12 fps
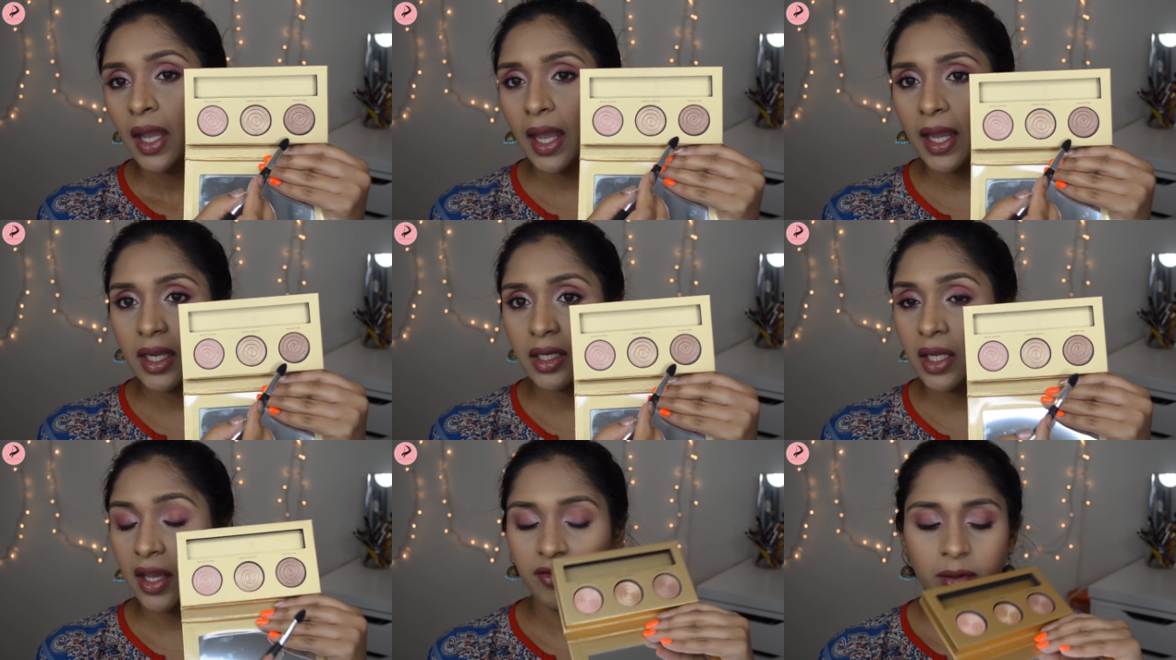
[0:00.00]
and
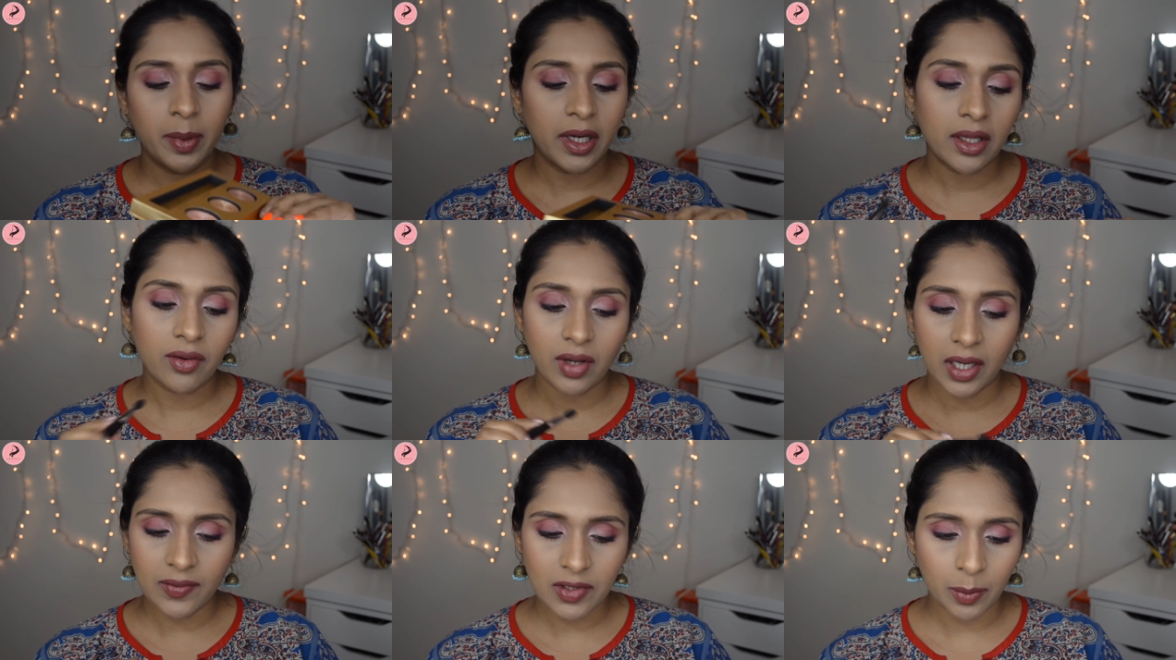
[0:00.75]
everybody
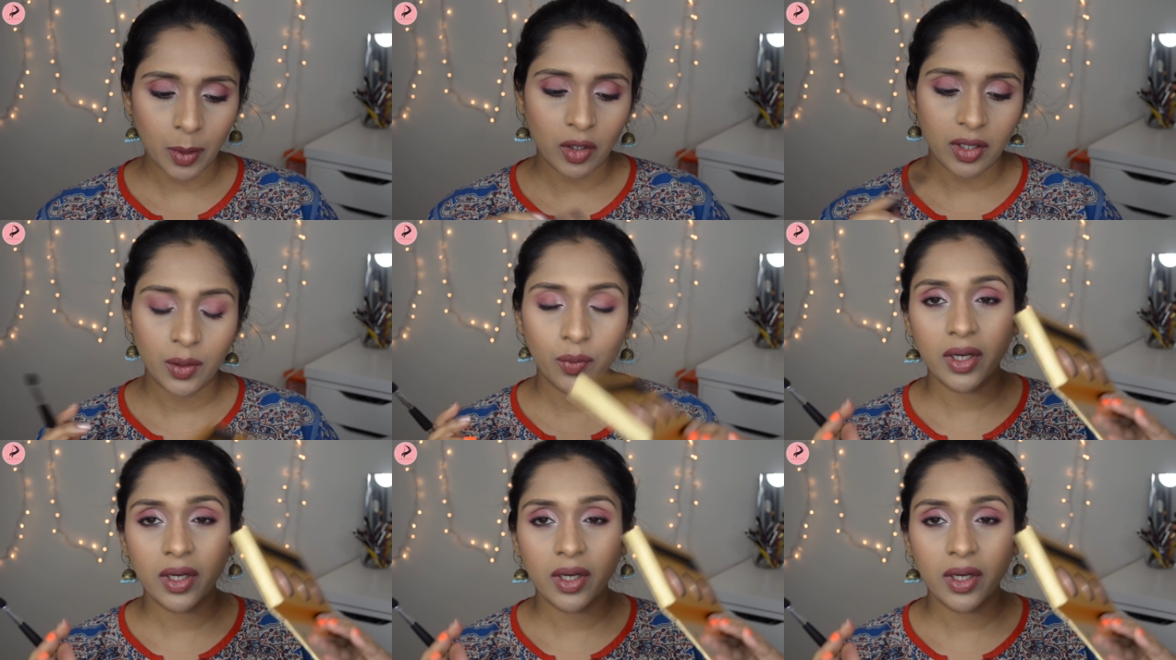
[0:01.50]
raves about it.